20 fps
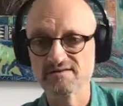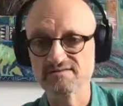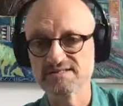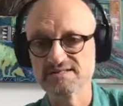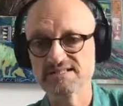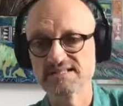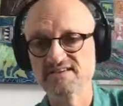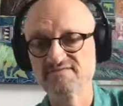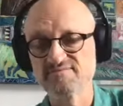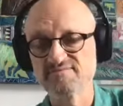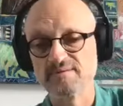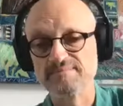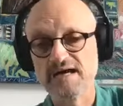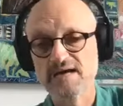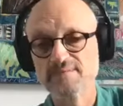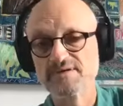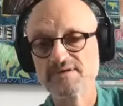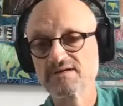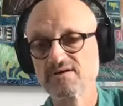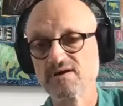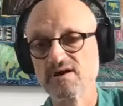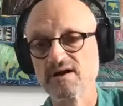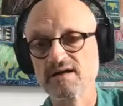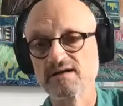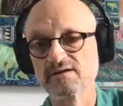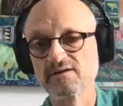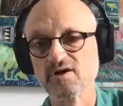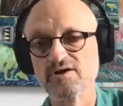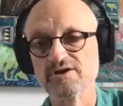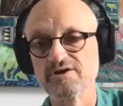I just left my baby
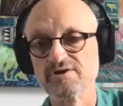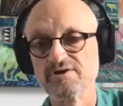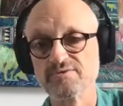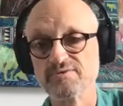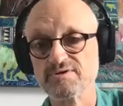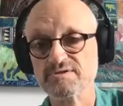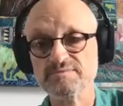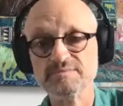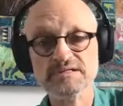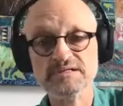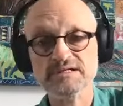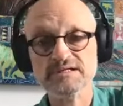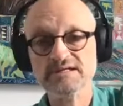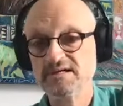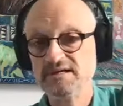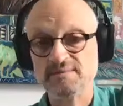crying alone in a room.